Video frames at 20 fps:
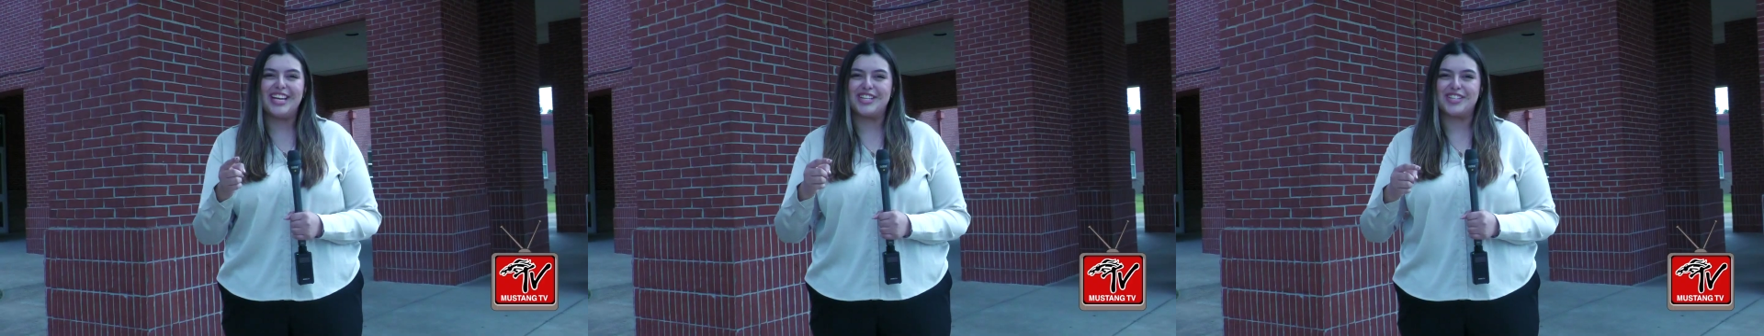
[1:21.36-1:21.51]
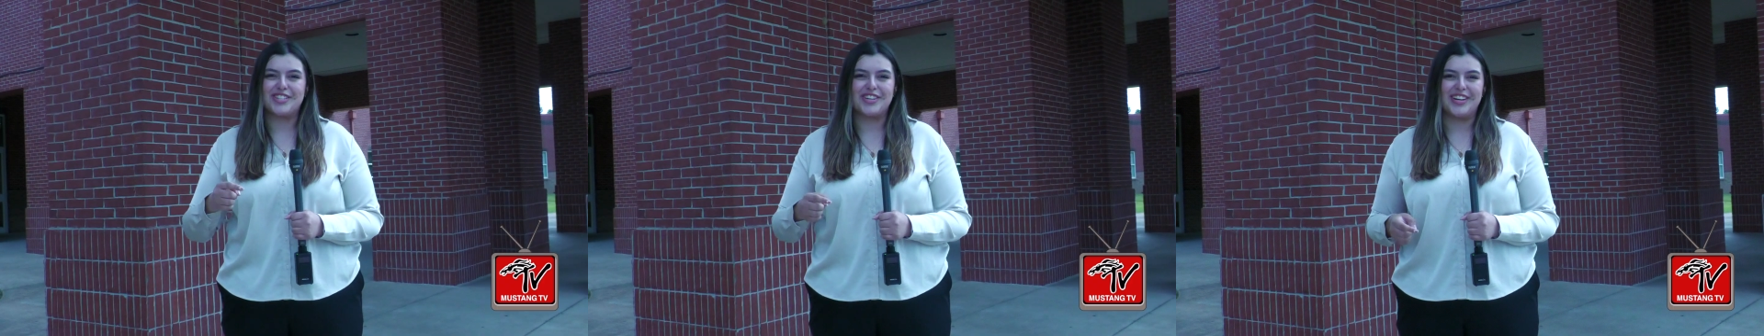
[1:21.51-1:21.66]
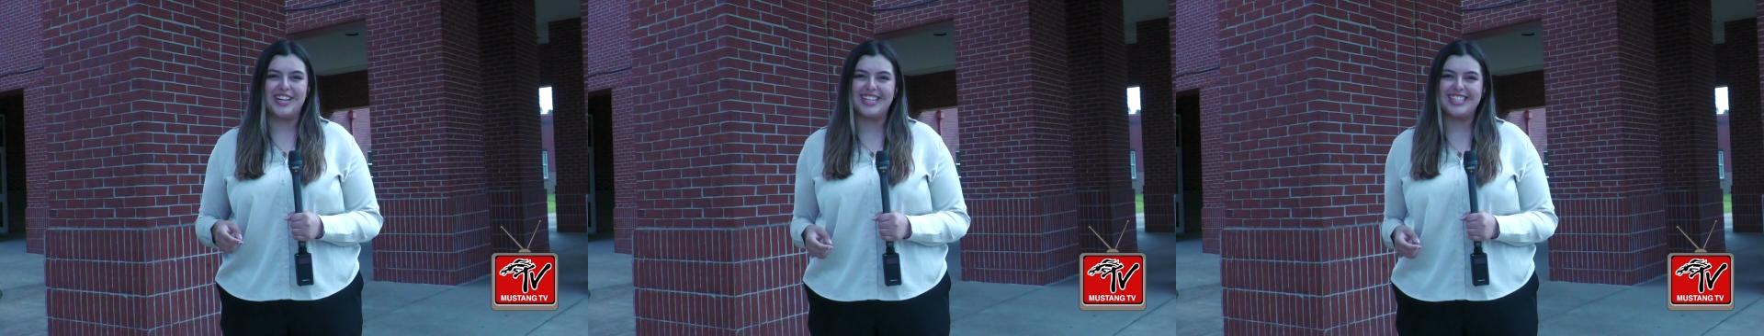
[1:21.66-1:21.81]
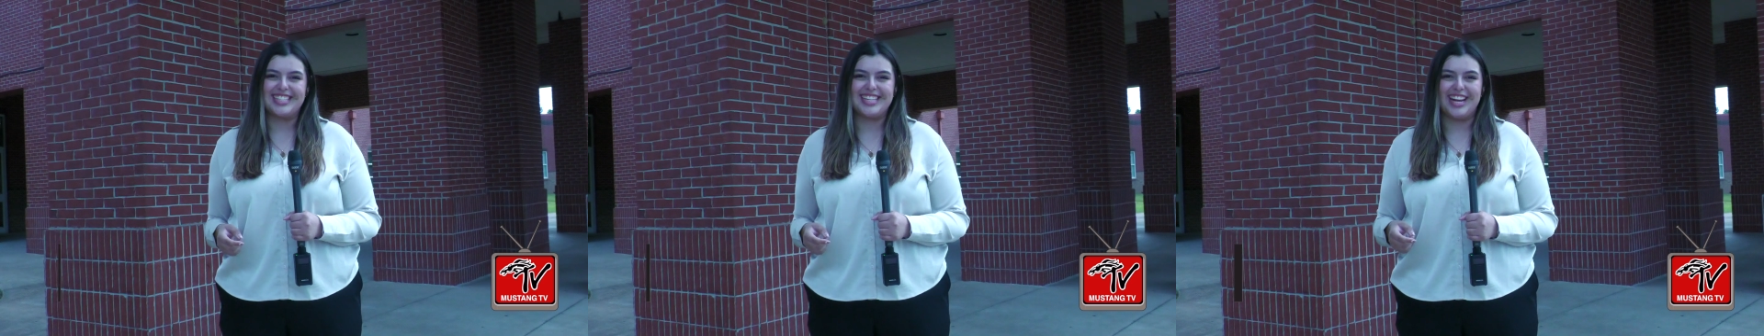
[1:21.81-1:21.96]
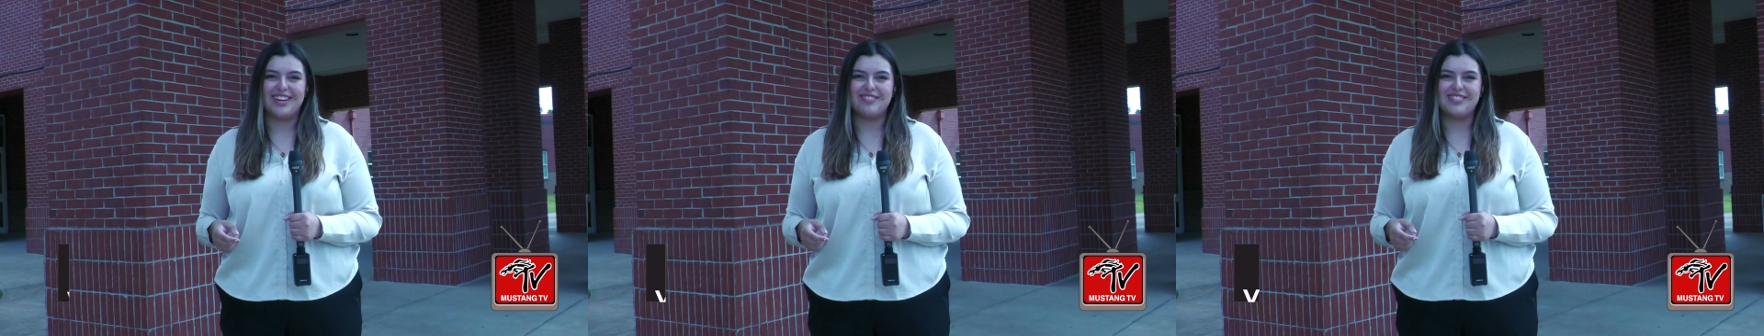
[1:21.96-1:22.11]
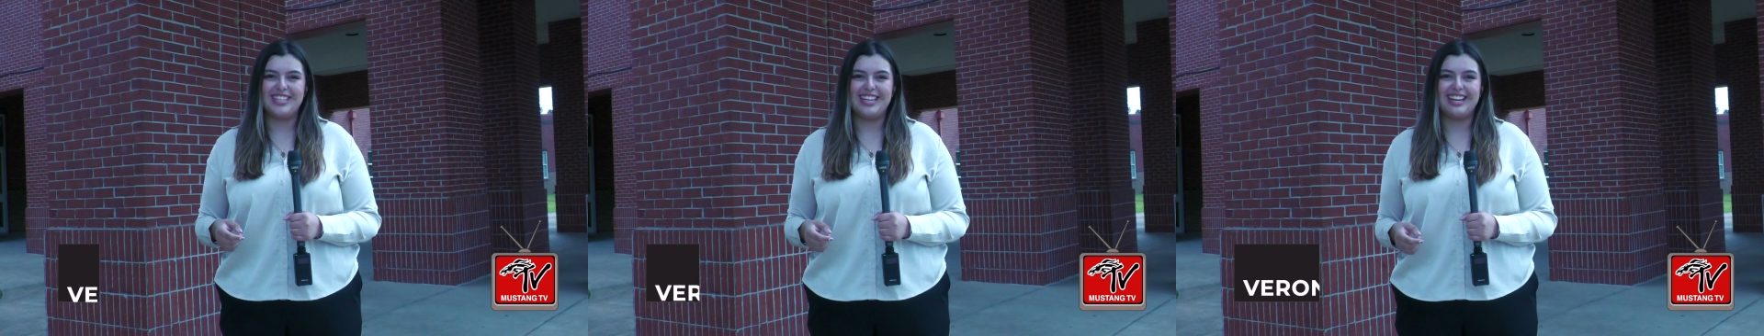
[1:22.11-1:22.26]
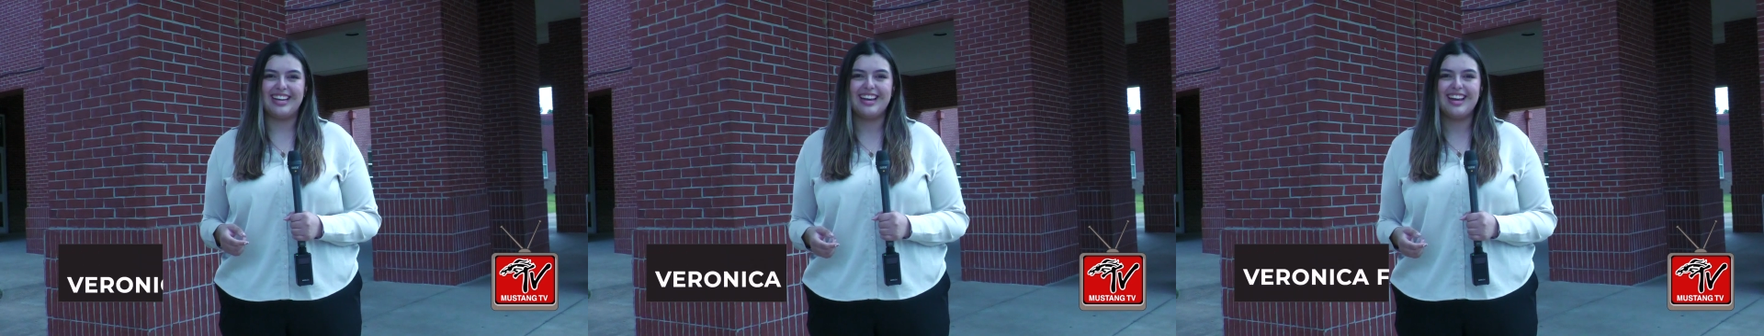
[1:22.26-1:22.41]
ensuring
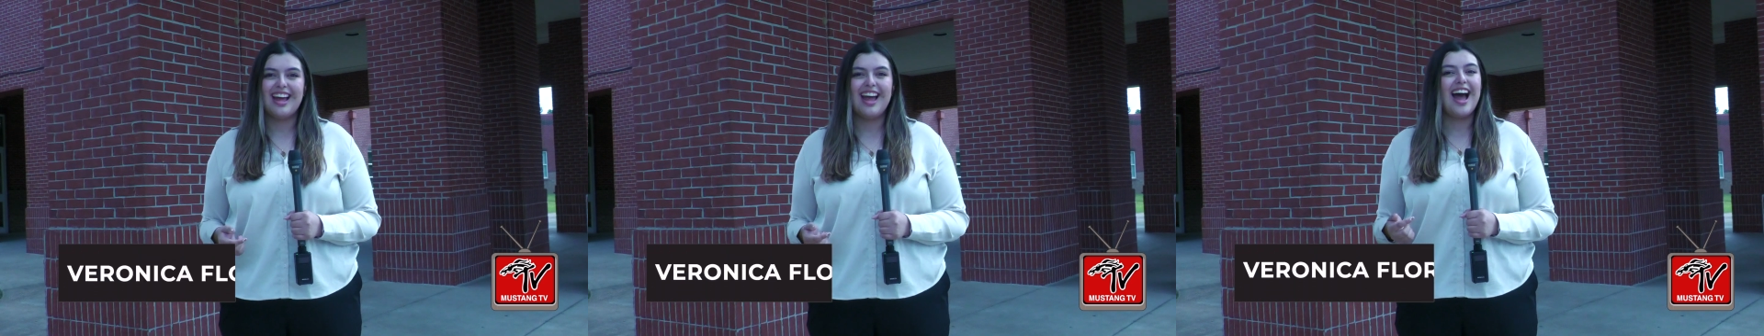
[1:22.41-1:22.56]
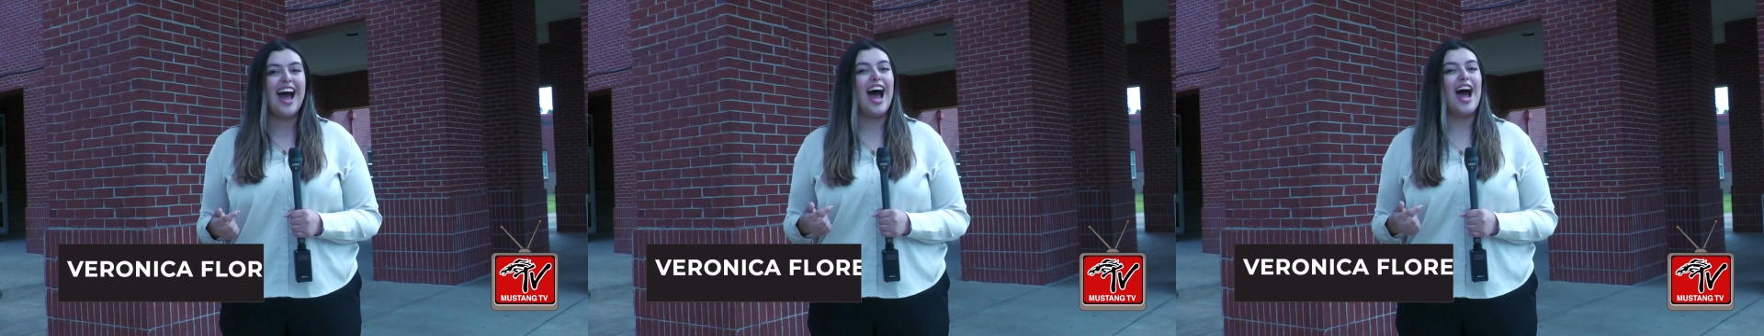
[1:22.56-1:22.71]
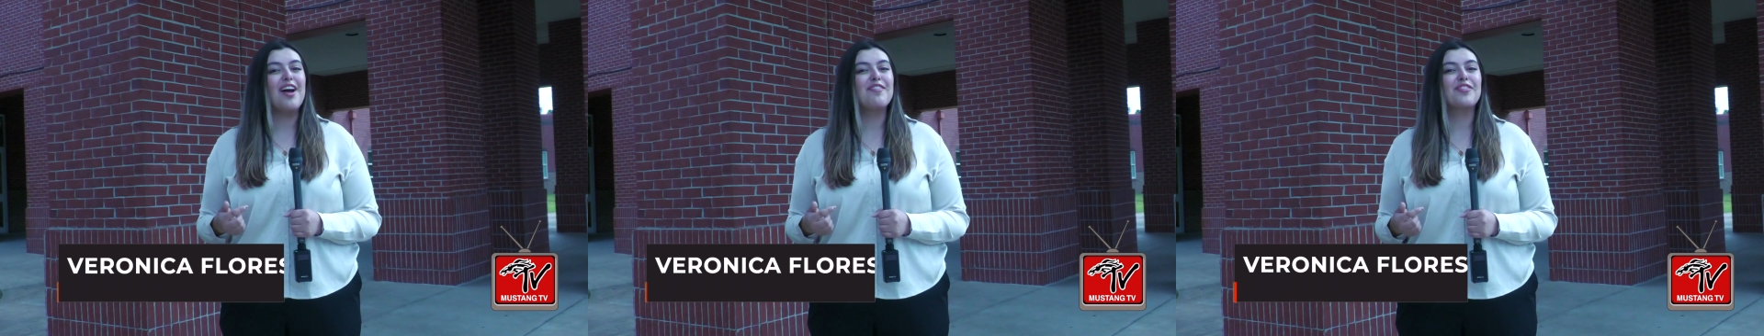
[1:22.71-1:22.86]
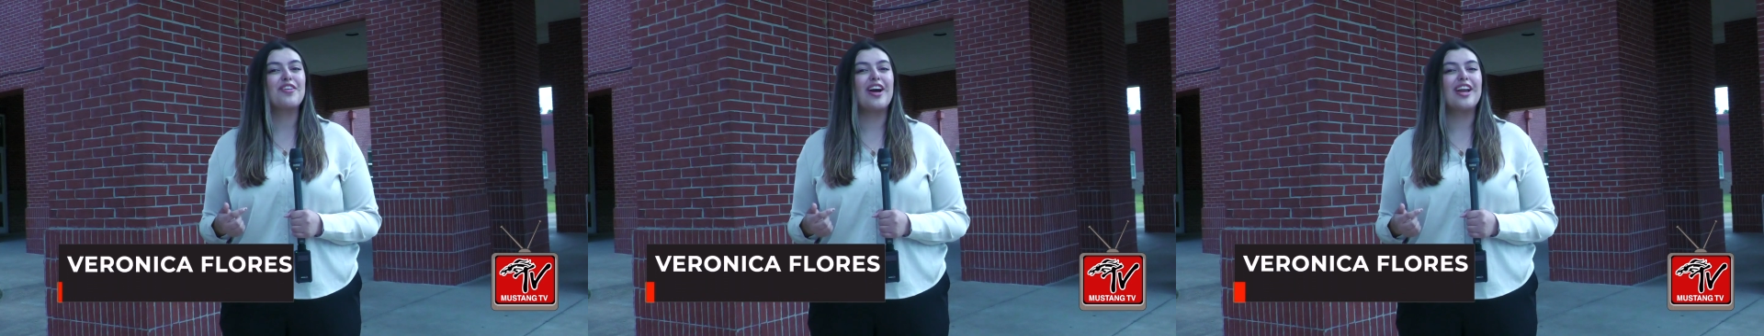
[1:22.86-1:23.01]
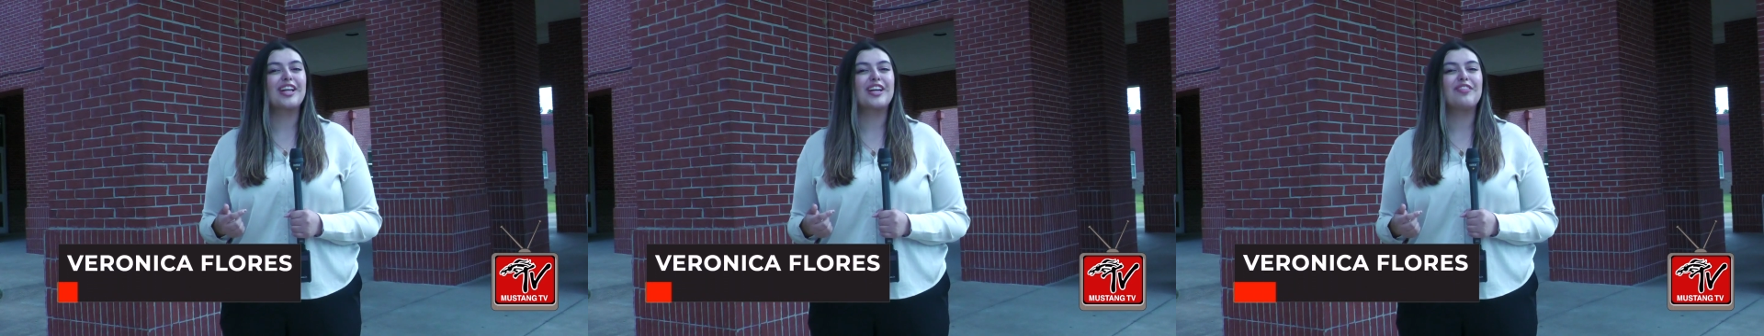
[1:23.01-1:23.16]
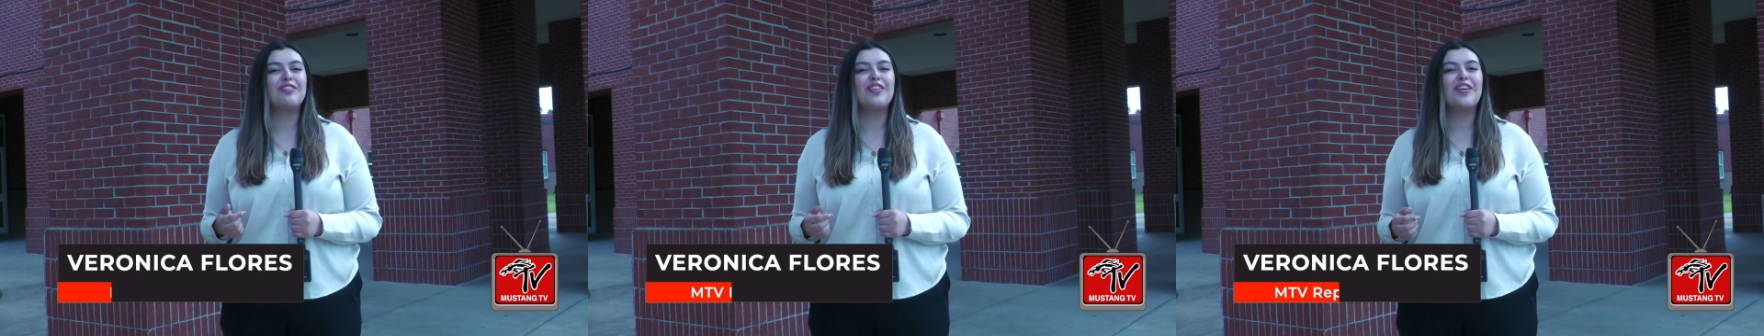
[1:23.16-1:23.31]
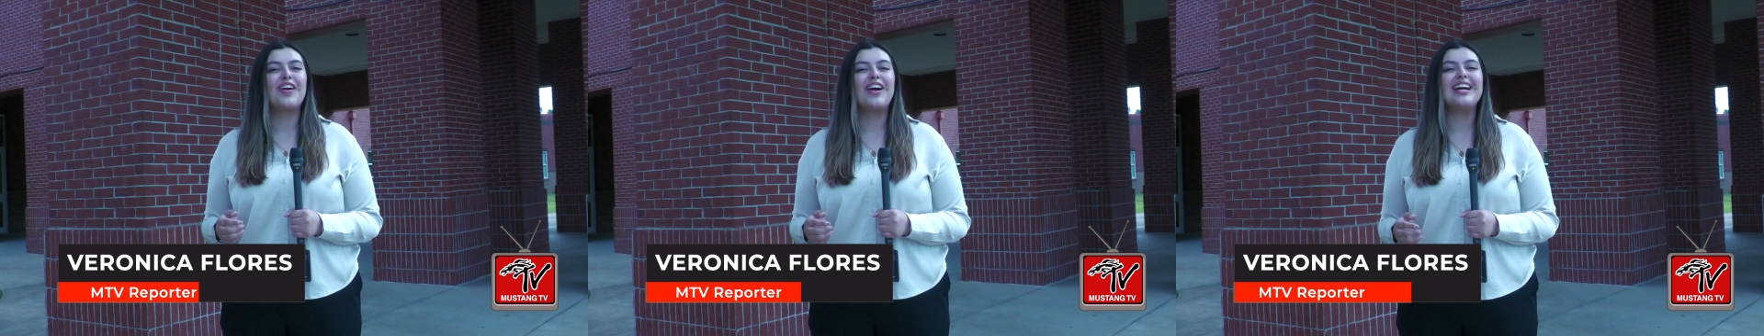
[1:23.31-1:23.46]
safety. I'm
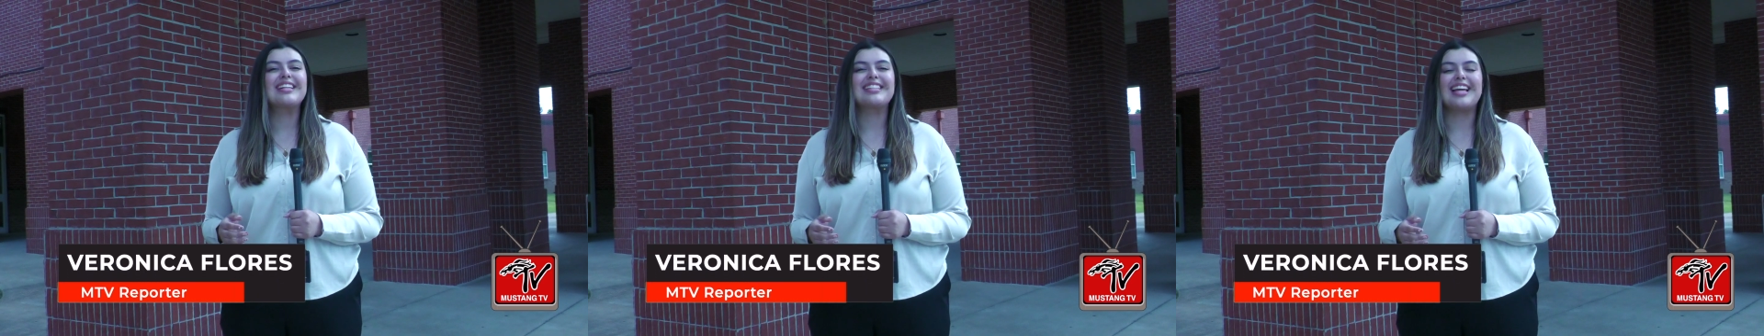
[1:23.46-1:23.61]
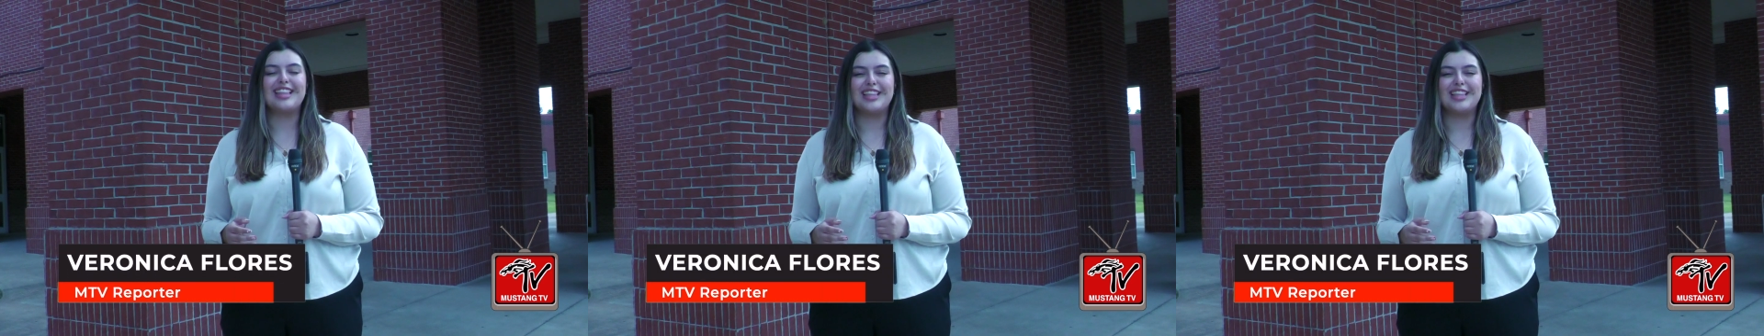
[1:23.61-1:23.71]
Veronica Flores,